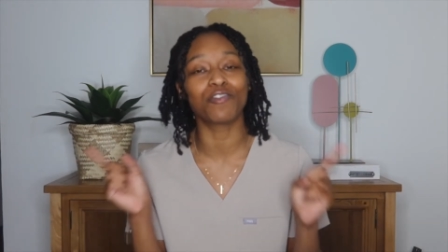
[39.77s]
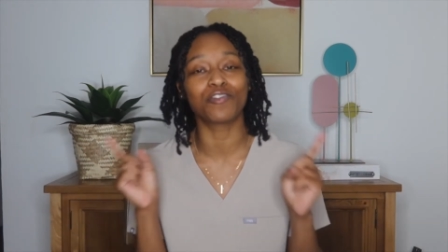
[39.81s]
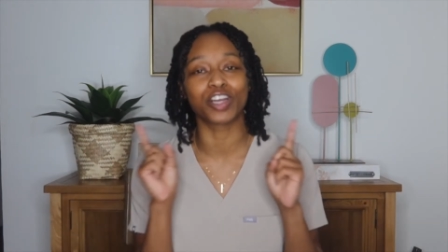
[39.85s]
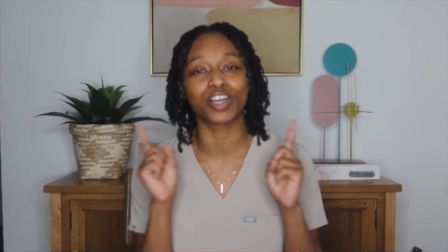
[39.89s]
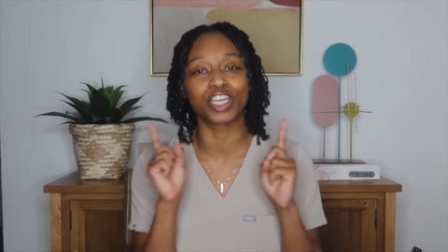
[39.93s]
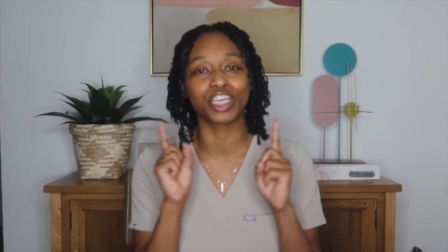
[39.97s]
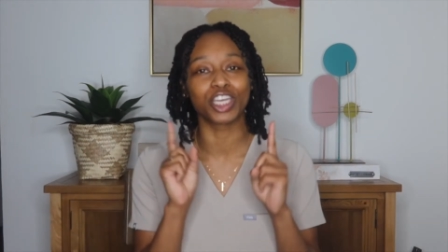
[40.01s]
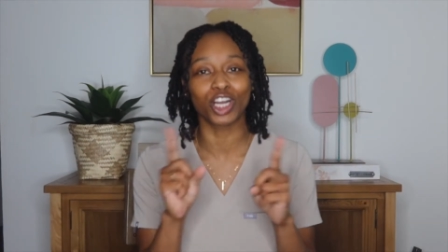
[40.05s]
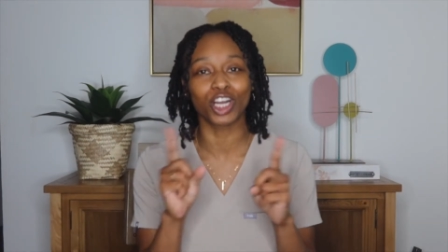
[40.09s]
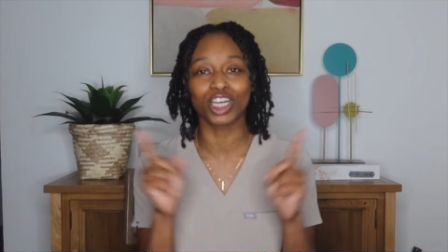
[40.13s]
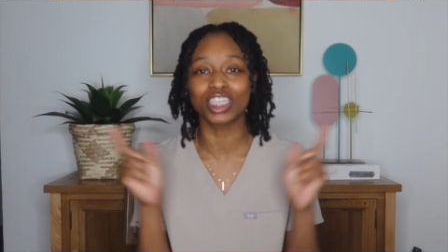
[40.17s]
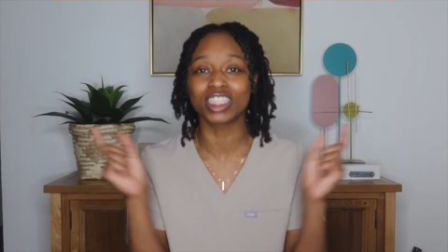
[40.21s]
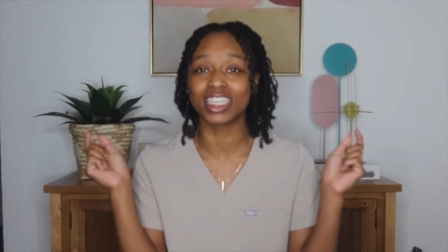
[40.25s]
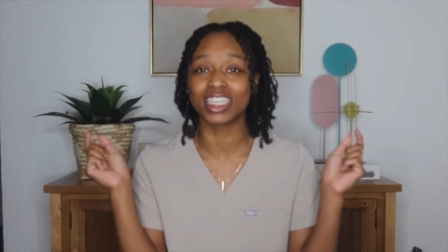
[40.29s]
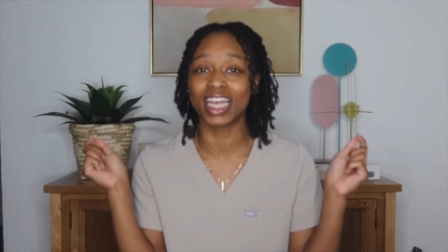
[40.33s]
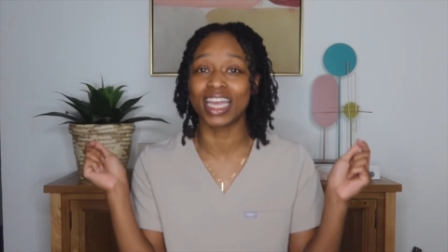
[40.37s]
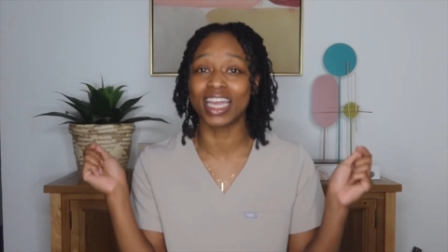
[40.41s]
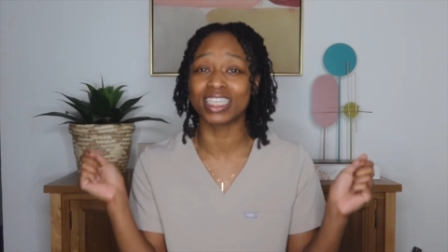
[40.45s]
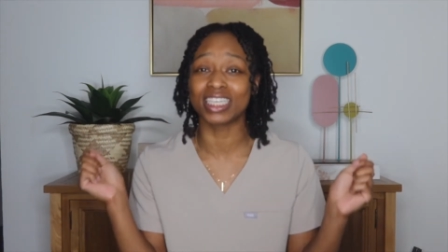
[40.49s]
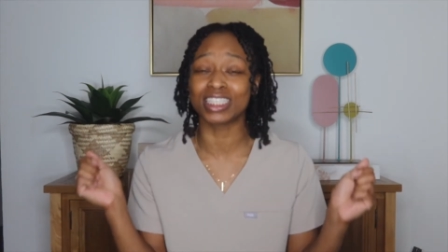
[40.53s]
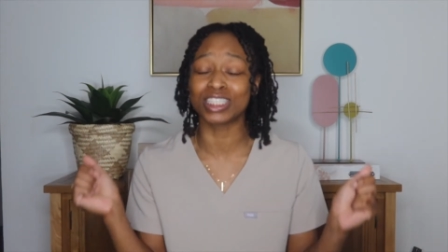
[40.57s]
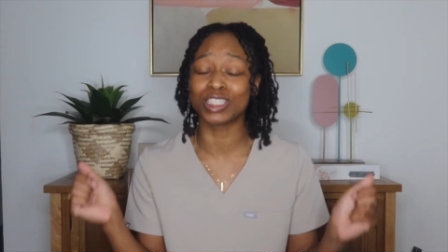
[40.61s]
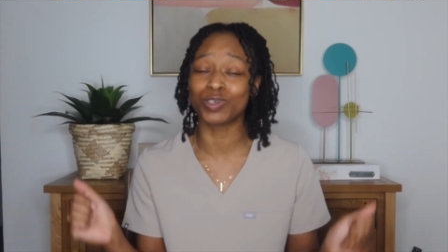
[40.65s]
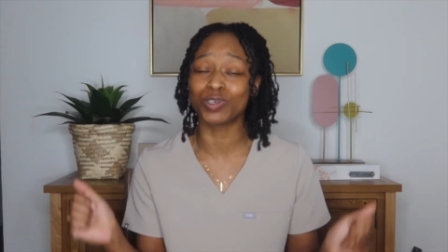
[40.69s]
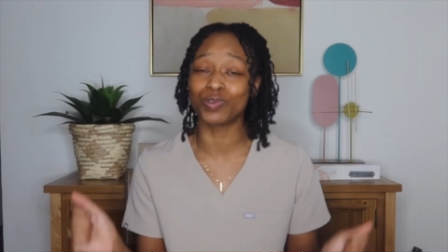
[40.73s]
for your
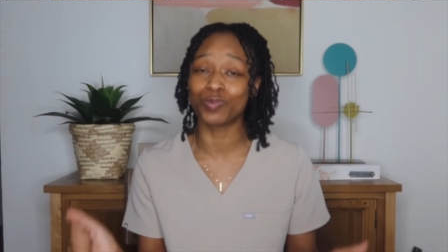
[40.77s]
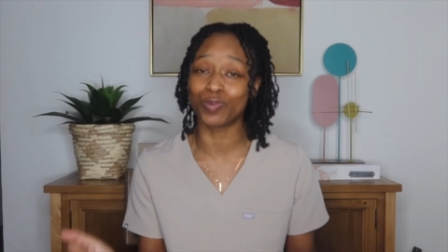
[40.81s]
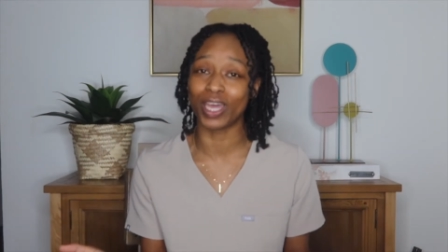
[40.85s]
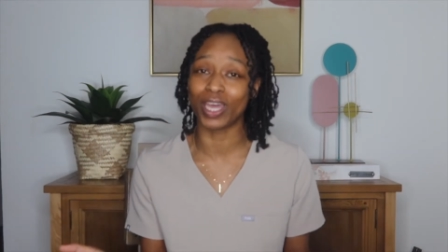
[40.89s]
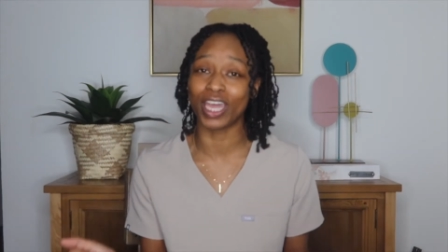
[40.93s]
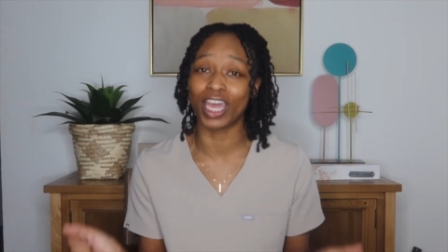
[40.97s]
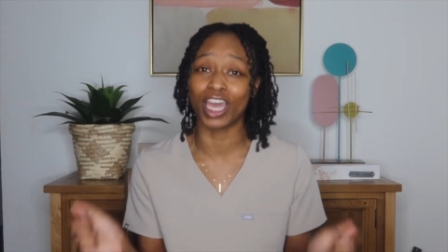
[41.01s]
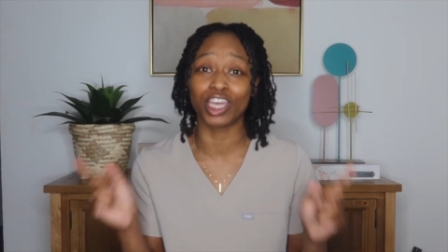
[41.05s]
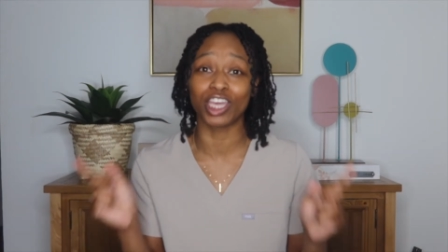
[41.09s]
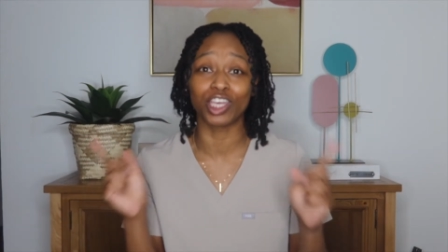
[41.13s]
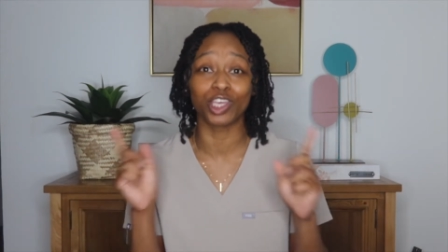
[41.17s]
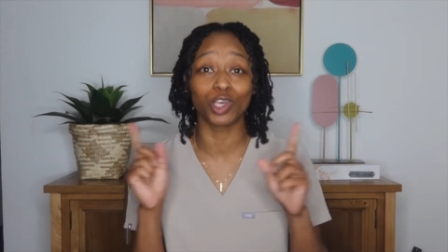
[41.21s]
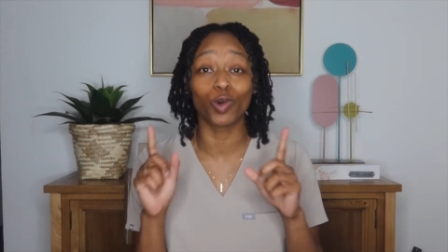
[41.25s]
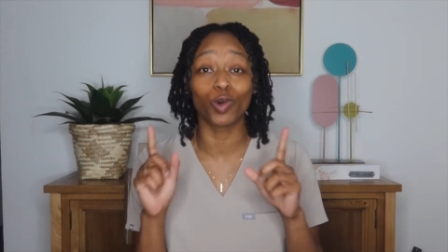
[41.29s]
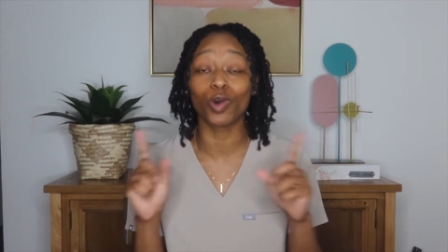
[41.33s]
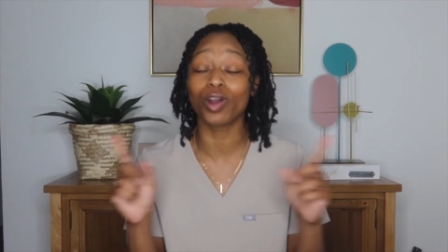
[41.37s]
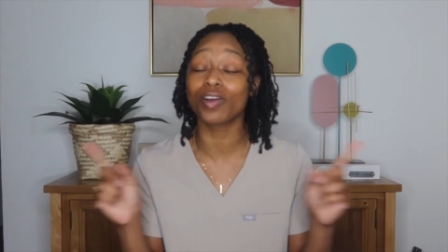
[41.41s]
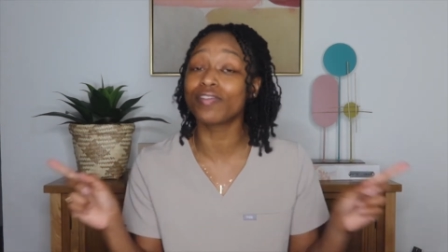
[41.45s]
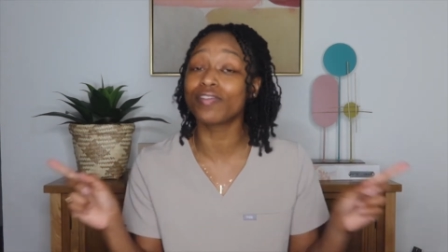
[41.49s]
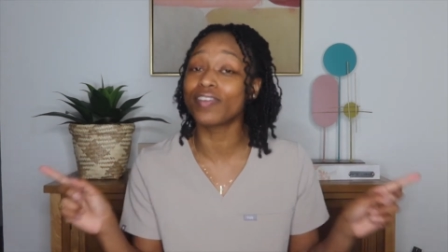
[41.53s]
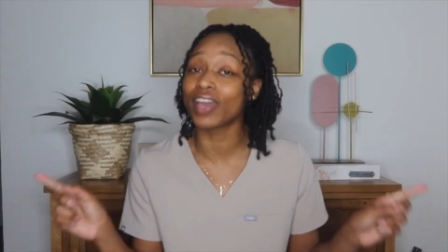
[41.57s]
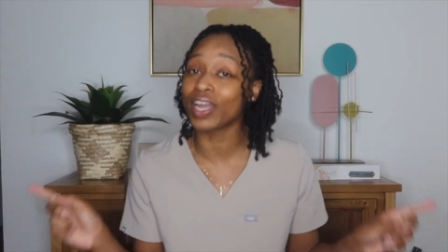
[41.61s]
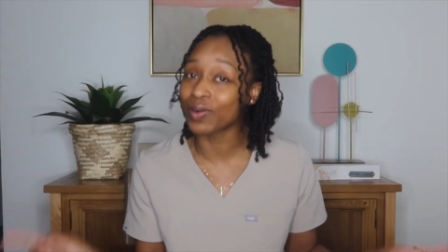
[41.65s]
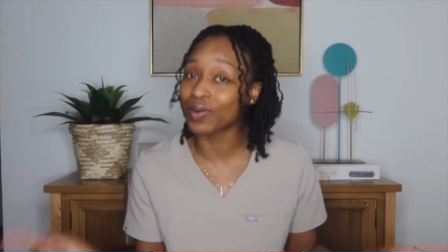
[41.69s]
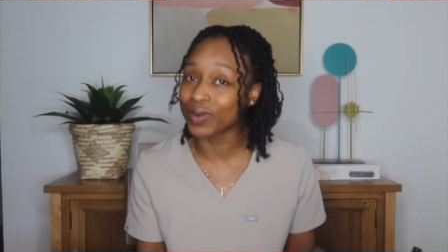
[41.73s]
chance to win
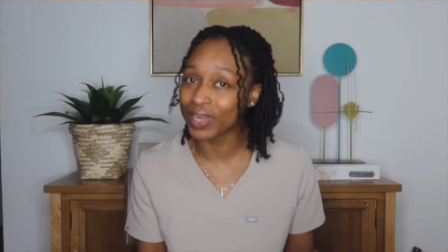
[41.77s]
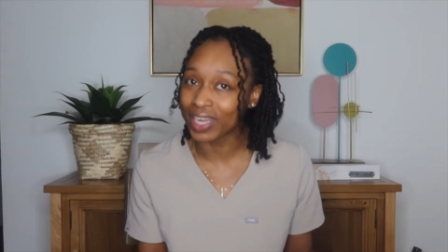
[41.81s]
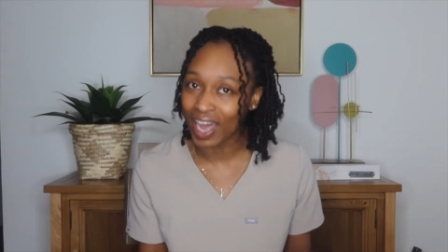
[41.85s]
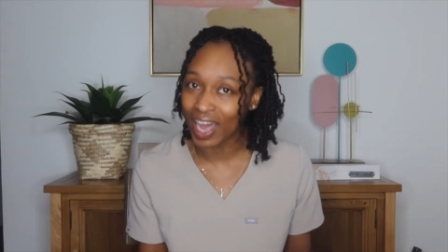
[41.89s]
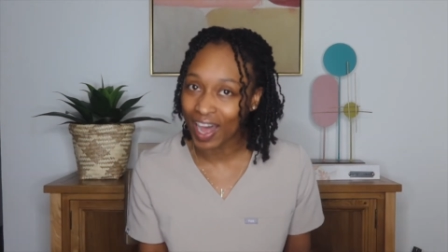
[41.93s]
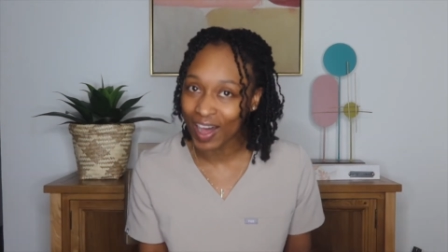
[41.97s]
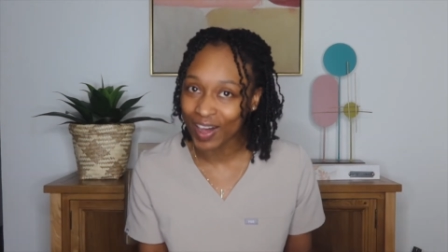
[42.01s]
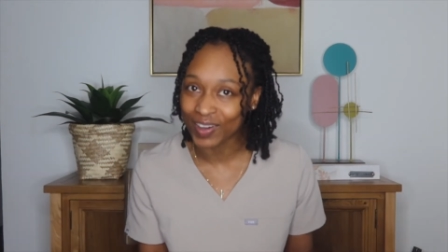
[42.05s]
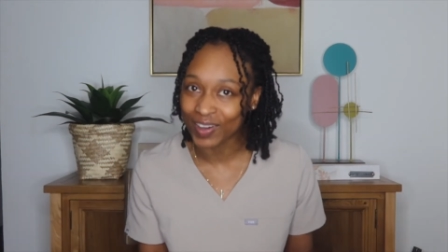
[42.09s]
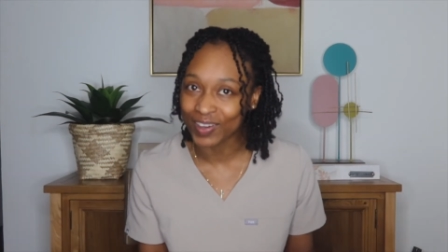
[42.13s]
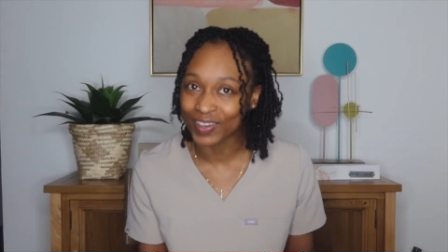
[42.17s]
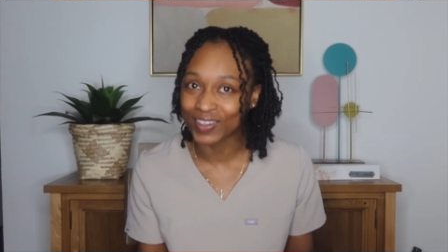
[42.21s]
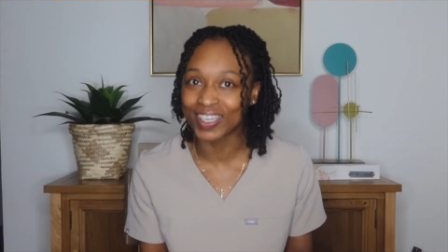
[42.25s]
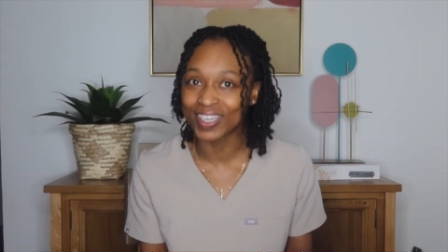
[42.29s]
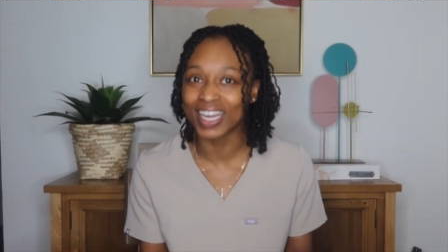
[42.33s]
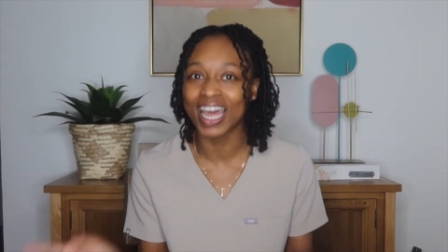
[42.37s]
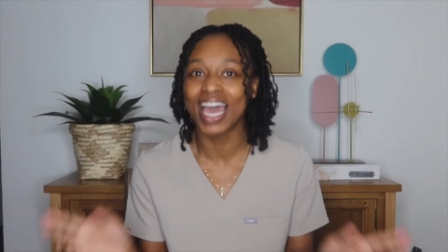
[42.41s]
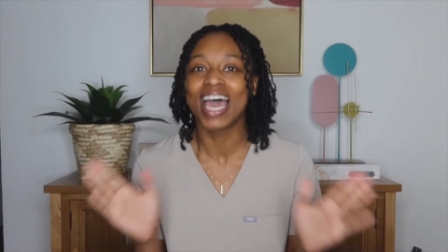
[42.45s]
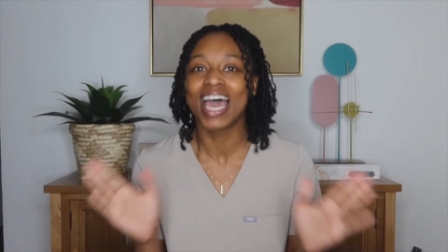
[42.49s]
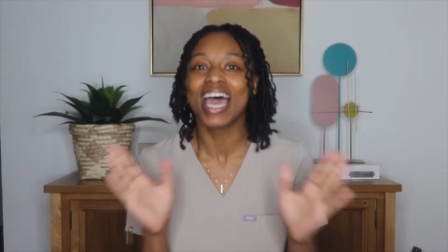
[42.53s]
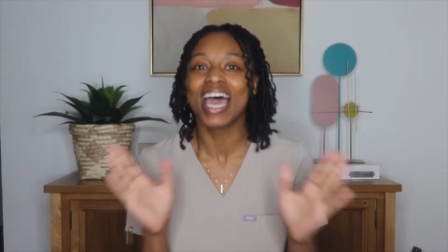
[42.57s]
your very own